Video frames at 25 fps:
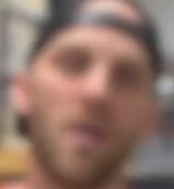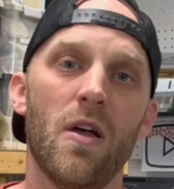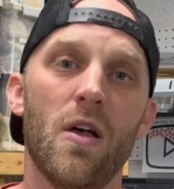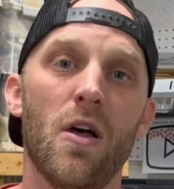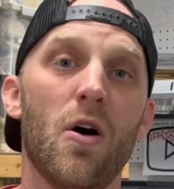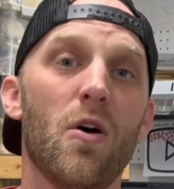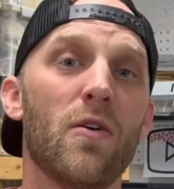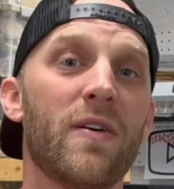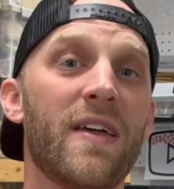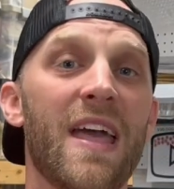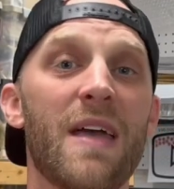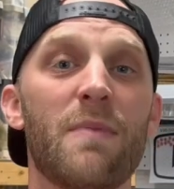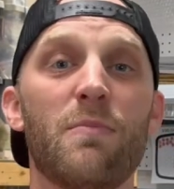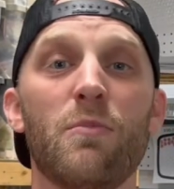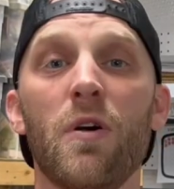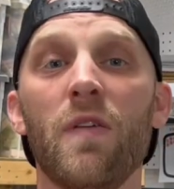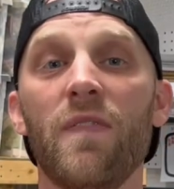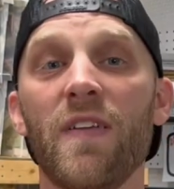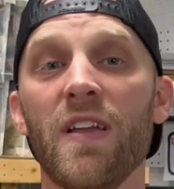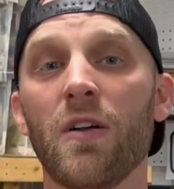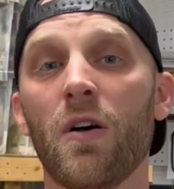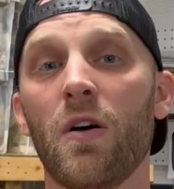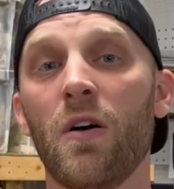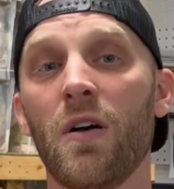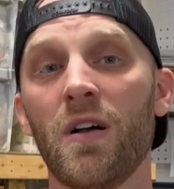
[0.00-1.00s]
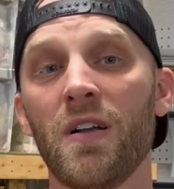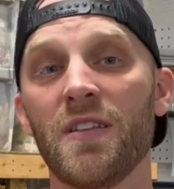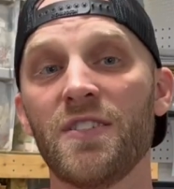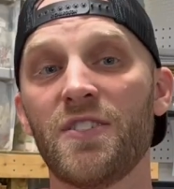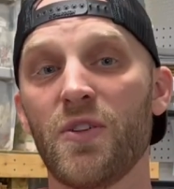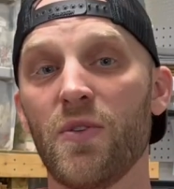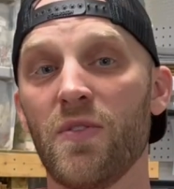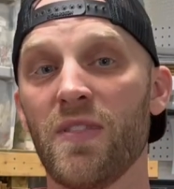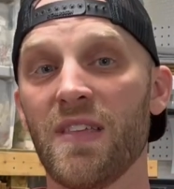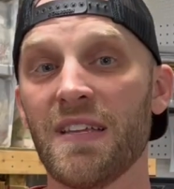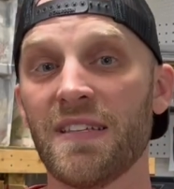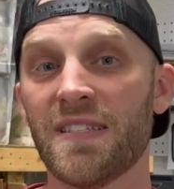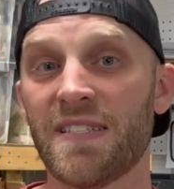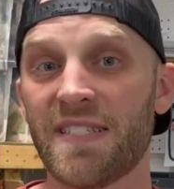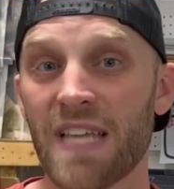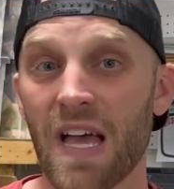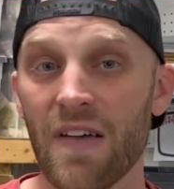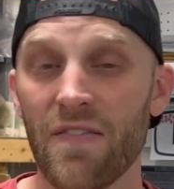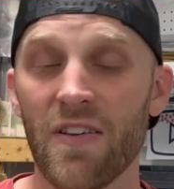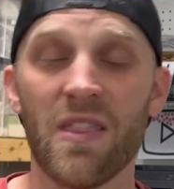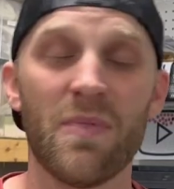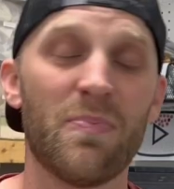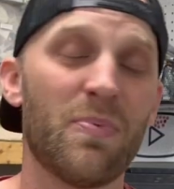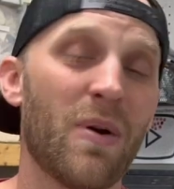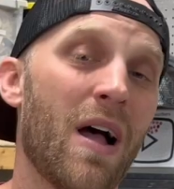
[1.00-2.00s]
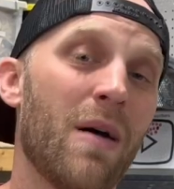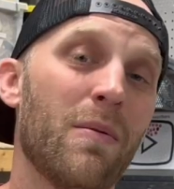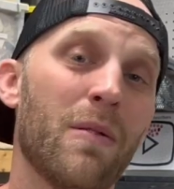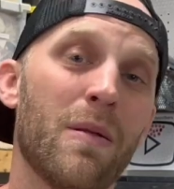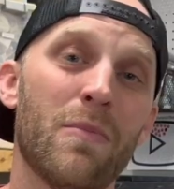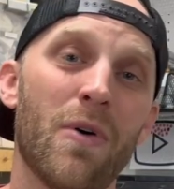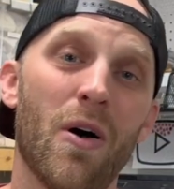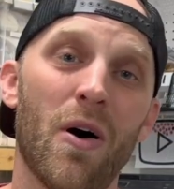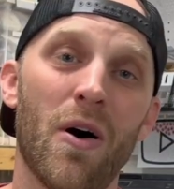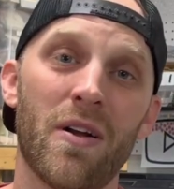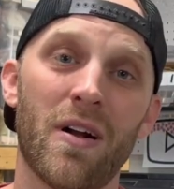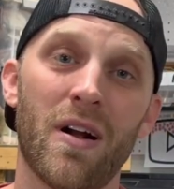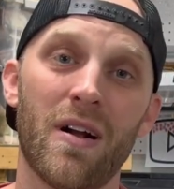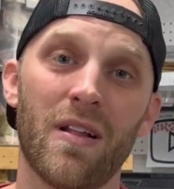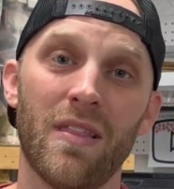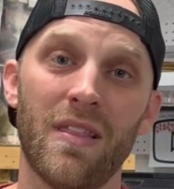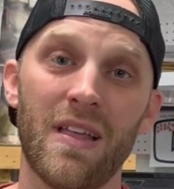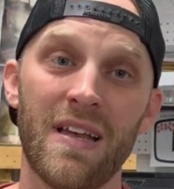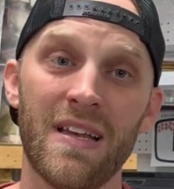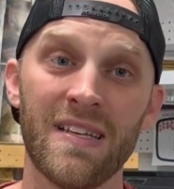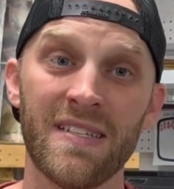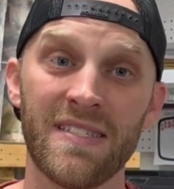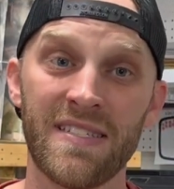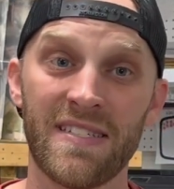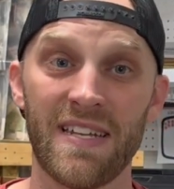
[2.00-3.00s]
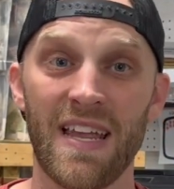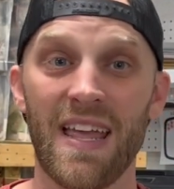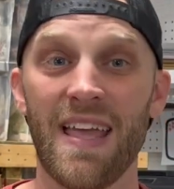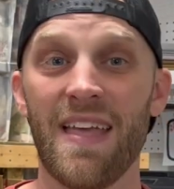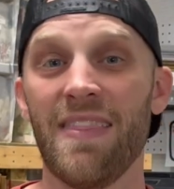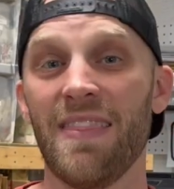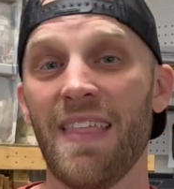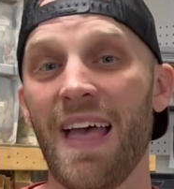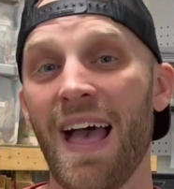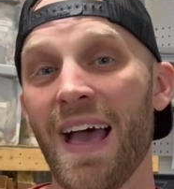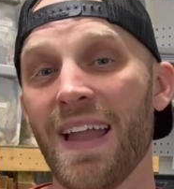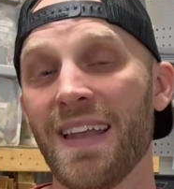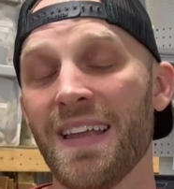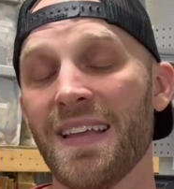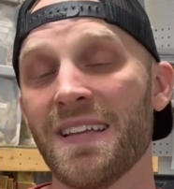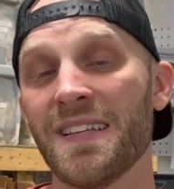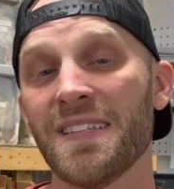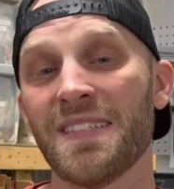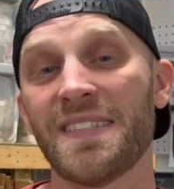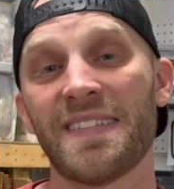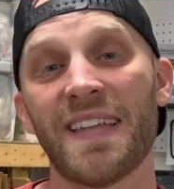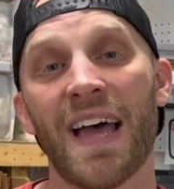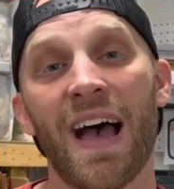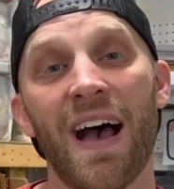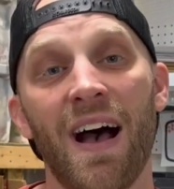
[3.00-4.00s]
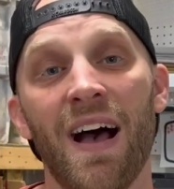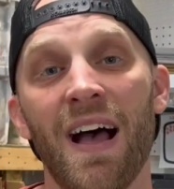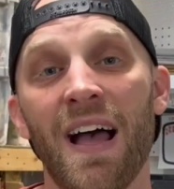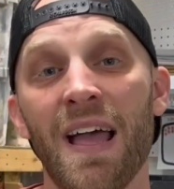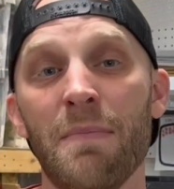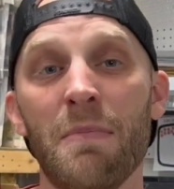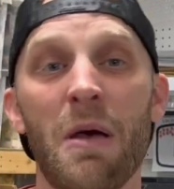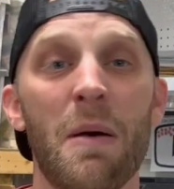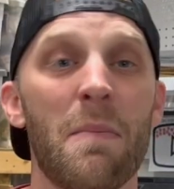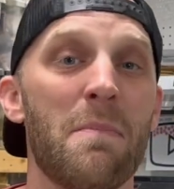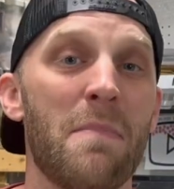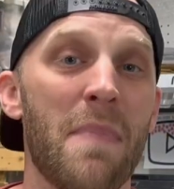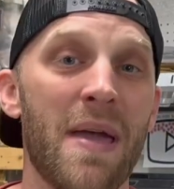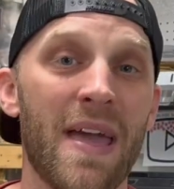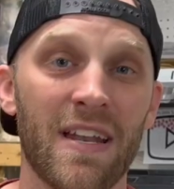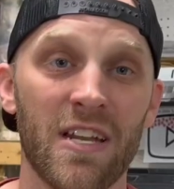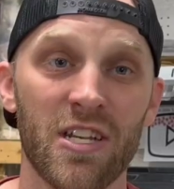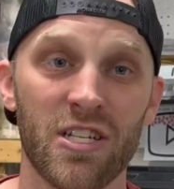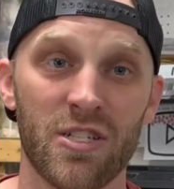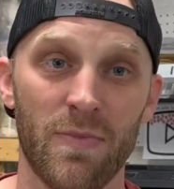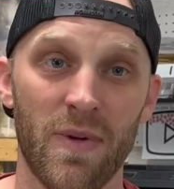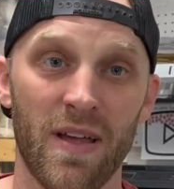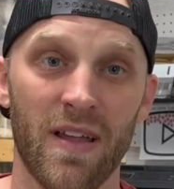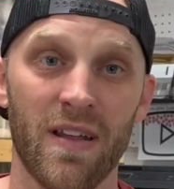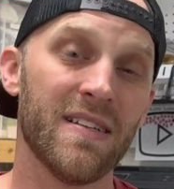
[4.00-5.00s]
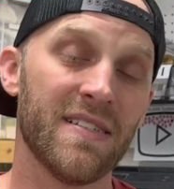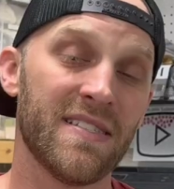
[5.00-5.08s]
Okay, moving on to the 7th problem on our list, and that is time management.